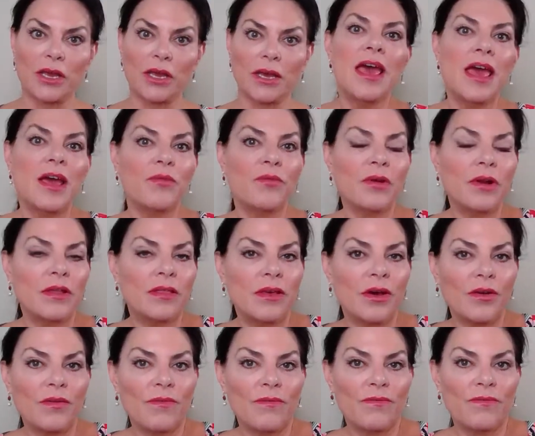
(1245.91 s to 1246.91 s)
And one of the
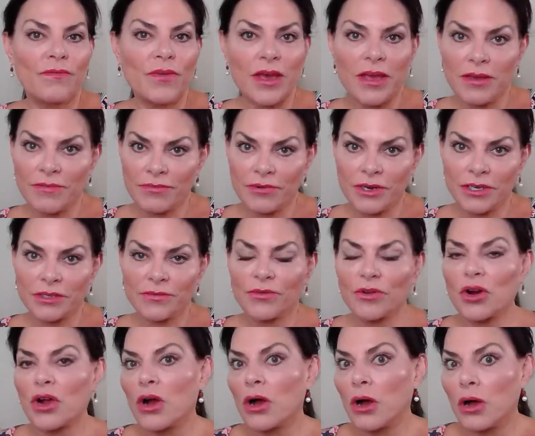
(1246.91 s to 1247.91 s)
favorites for
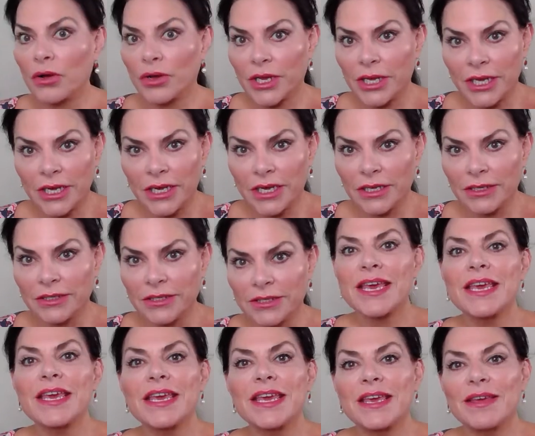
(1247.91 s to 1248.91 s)
all kids,
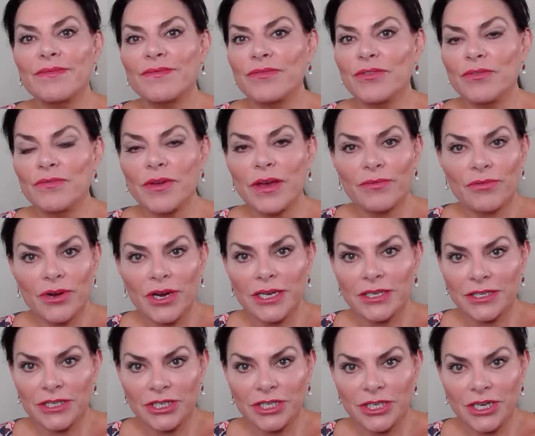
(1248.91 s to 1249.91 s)
if you've ever asked a
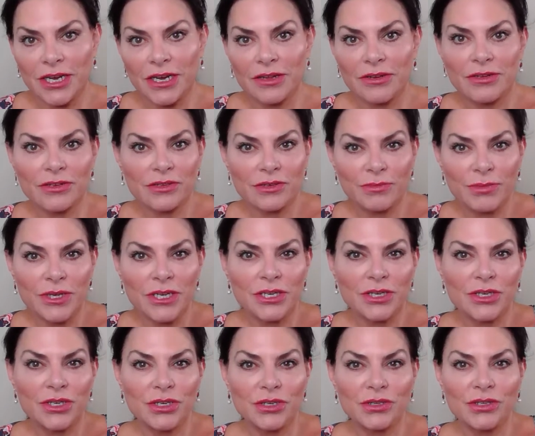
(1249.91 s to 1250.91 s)
child who's been
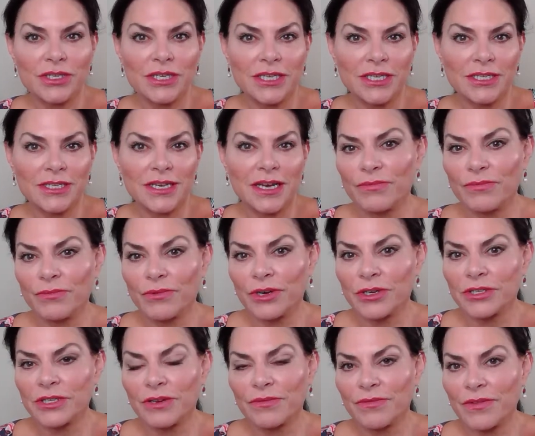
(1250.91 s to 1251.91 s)
to Seaside, where's their
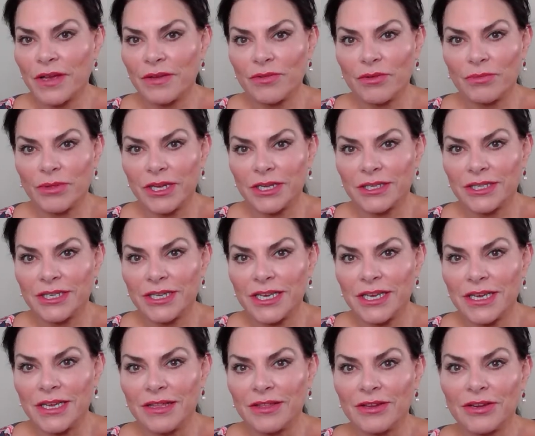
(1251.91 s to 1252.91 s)
favorite place to eat,
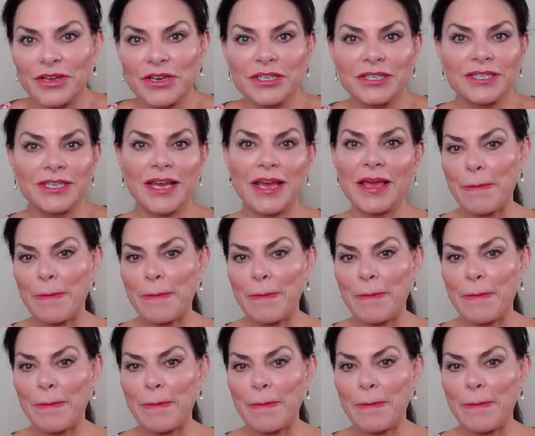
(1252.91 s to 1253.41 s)
they're going to say